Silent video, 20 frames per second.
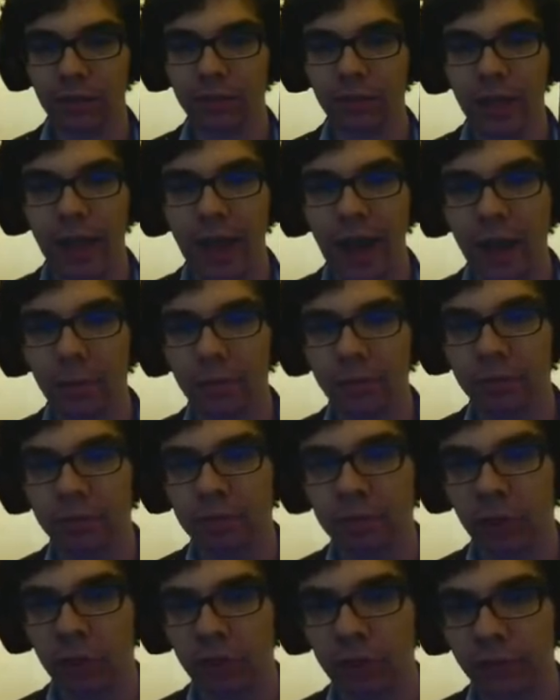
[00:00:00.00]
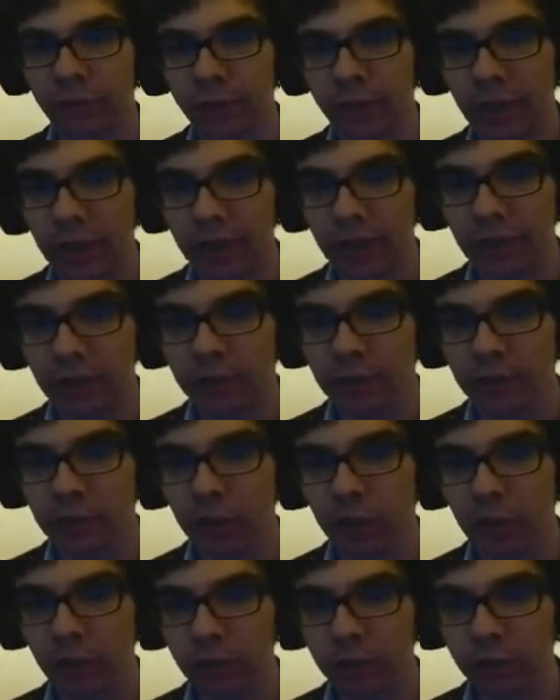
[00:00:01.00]
lab sort of things,
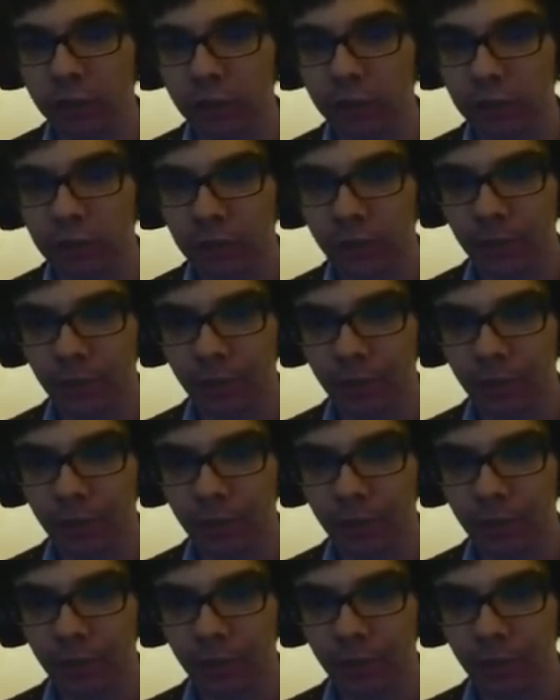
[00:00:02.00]
colors.